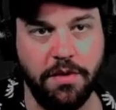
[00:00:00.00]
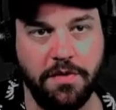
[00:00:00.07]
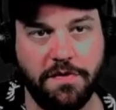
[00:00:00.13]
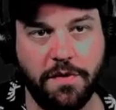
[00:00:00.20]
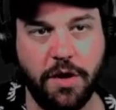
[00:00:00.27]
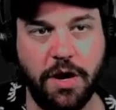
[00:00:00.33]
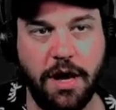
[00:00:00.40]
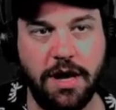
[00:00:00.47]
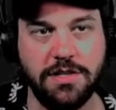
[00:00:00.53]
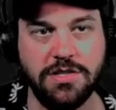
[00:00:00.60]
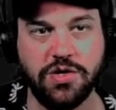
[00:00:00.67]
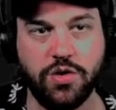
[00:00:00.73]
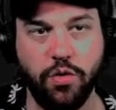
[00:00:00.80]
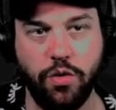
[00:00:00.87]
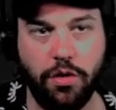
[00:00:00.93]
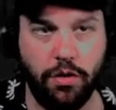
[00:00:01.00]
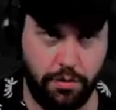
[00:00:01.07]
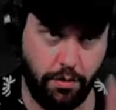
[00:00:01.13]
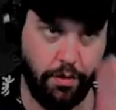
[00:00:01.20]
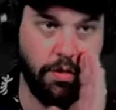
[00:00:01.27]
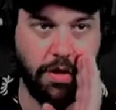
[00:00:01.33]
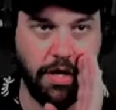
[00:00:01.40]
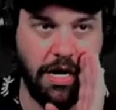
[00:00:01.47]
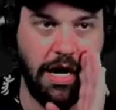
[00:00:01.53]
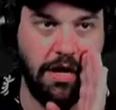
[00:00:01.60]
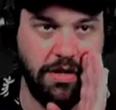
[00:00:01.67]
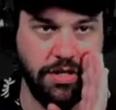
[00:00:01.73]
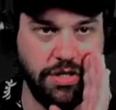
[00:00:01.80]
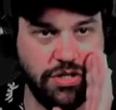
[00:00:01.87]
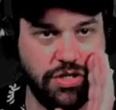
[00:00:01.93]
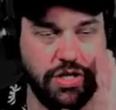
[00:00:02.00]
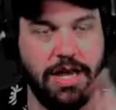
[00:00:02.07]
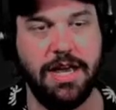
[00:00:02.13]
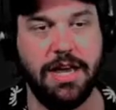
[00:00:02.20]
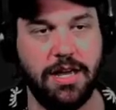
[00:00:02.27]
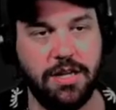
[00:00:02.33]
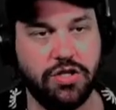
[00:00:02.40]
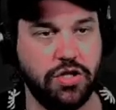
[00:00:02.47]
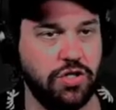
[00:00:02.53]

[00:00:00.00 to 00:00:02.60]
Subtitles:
for a high school or college age